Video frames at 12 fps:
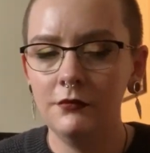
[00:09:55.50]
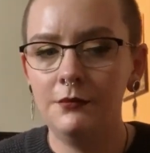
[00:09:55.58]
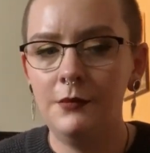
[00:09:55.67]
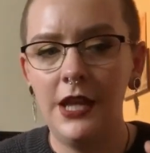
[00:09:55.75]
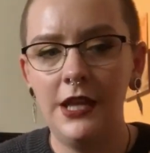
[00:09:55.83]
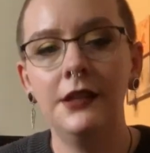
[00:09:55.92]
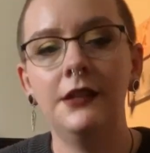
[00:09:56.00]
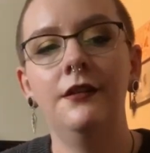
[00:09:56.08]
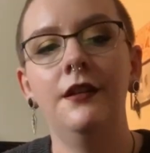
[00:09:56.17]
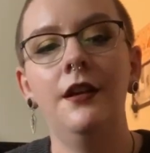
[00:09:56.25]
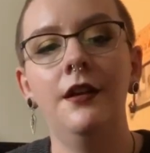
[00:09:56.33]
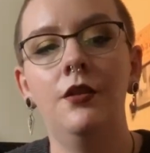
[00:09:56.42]
pagan
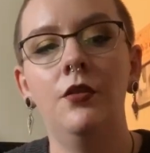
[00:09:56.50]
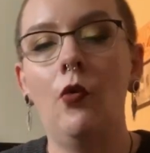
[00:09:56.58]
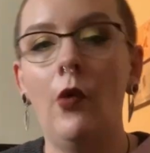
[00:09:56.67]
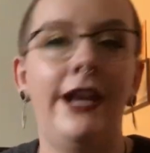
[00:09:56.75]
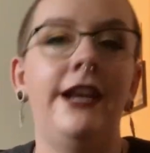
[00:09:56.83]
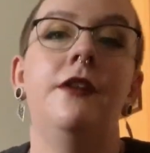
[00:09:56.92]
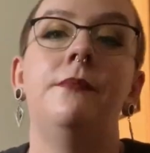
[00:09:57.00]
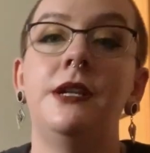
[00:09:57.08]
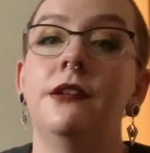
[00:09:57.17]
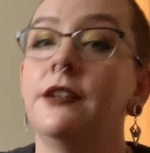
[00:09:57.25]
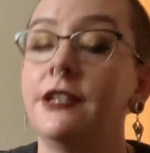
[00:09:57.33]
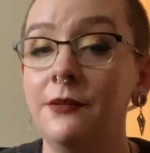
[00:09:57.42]
white
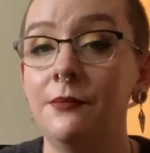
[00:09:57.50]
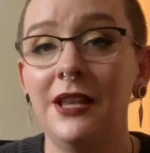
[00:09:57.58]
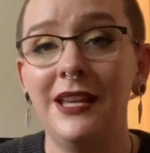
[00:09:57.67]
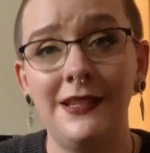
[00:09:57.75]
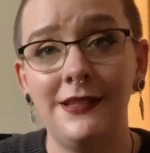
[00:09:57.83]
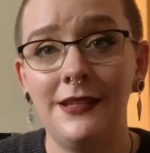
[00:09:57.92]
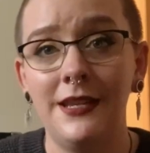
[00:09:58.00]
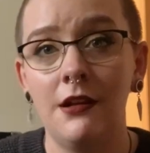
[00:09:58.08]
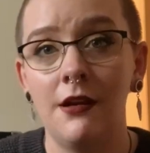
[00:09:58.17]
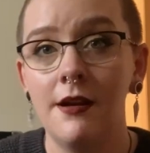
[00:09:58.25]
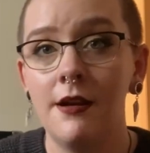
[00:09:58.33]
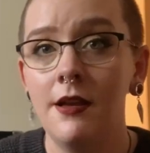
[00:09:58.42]
American place here.
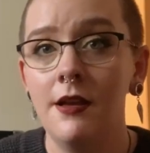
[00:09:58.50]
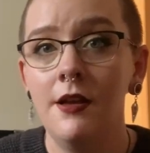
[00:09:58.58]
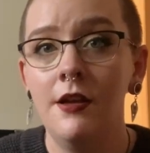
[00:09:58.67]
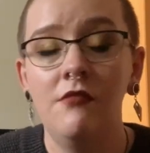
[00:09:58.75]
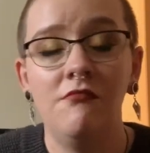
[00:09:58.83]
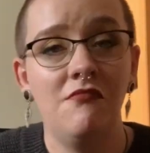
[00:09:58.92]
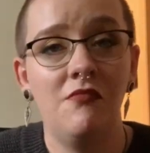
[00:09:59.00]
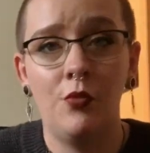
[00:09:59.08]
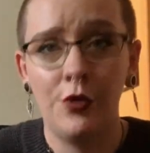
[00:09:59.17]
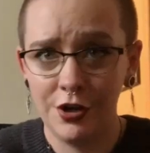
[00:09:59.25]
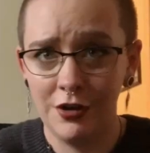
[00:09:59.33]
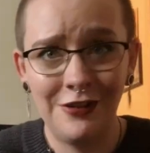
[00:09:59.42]

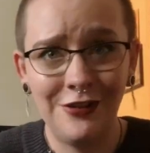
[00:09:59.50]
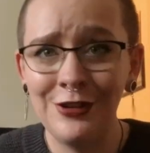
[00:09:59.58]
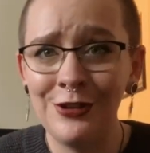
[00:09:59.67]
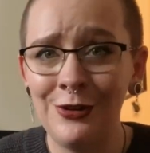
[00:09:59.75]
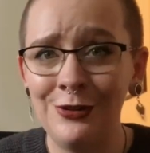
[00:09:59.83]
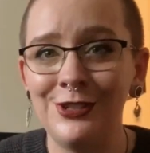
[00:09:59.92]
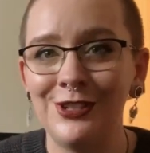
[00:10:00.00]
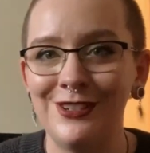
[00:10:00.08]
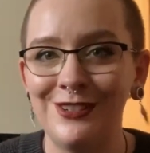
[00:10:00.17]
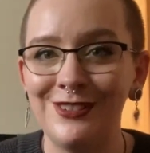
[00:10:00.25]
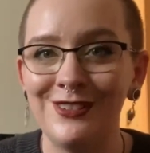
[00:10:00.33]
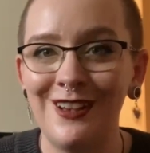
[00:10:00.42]
What are other
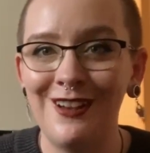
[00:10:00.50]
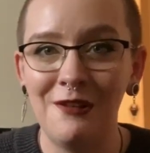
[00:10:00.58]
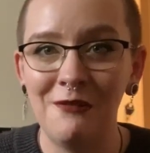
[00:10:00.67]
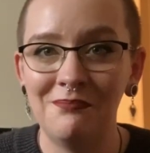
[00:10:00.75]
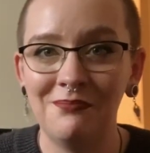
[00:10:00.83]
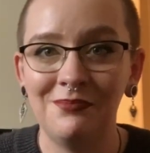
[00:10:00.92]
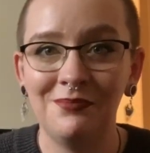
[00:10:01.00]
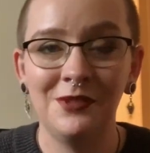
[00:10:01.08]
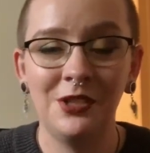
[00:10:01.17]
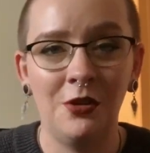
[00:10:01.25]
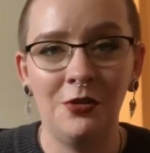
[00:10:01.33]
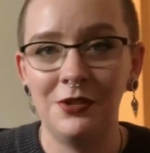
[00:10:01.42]
cultures, um,
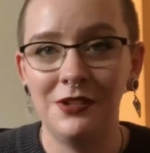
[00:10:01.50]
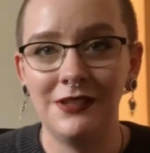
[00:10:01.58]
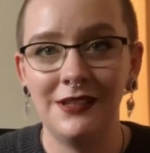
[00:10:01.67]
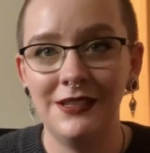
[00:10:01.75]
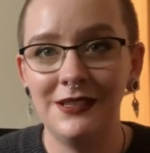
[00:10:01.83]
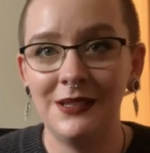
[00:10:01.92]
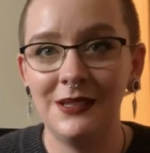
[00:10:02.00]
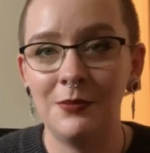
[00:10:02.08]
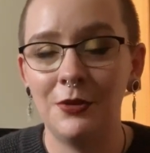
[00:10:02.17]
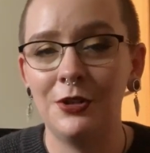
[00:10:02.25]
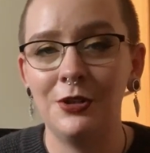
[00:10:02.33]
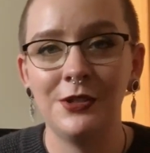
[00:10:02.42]
cauldrons and incense
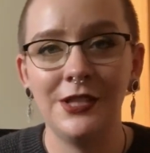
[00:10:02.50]
burners